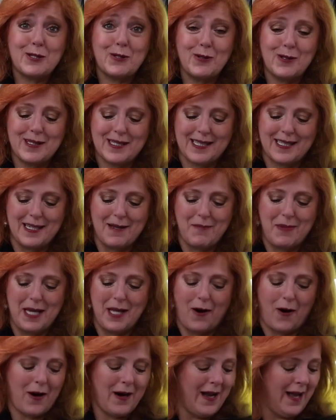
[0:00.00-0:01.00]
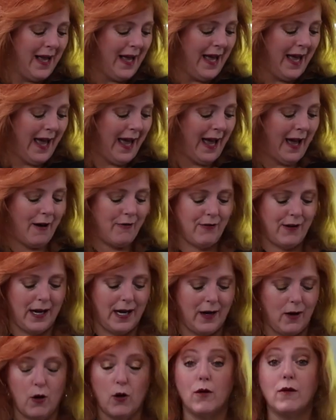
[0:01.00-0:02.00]
Pretty sure it's going to be our
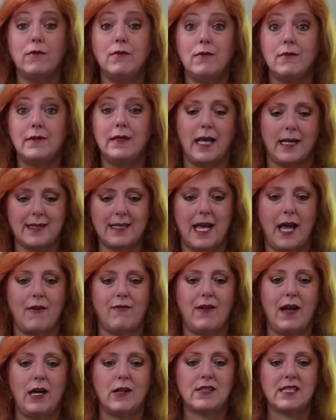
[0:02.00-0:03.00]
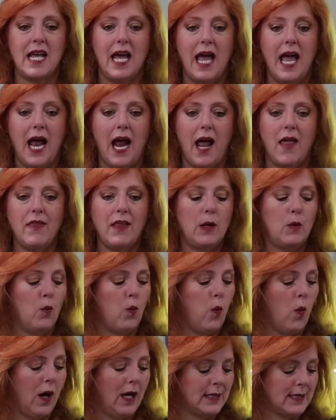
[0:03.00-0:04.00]
half ounce.
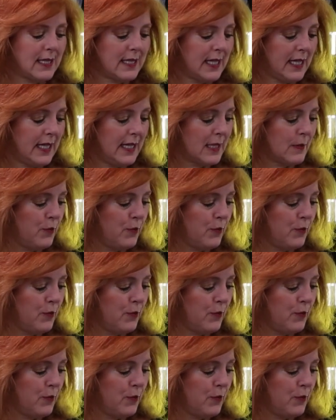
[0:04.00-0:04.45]
And then 1